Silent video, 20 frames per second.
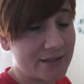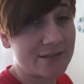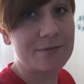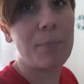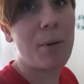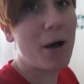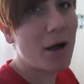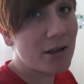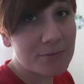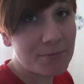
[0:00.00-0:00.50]
It's
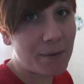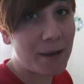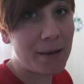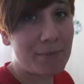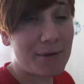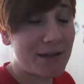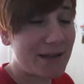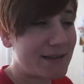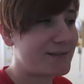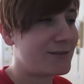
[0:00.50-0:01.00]
Boss
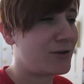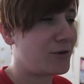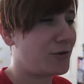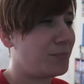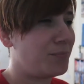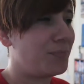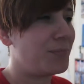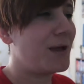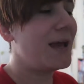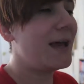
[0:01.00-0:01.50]
Baby because
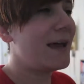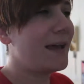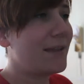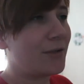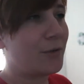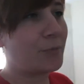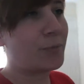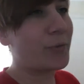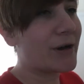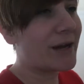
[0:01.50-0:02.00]
they're
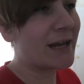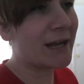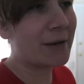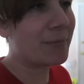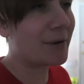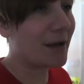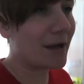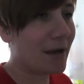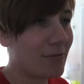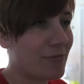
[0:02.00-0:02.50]
they're bringing
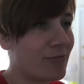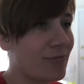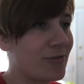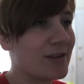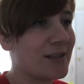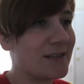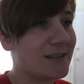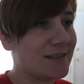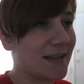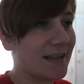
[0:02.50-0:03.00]
it back for
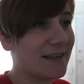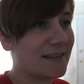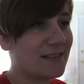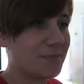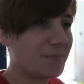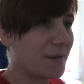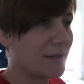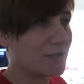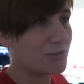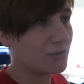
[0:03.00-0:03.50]
these like
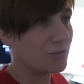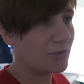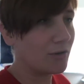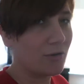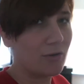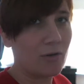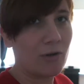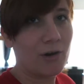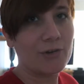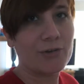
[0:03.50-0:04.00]
special
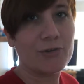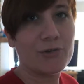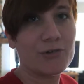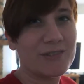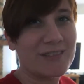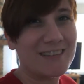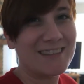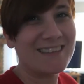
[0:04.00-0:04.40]
little cartoons.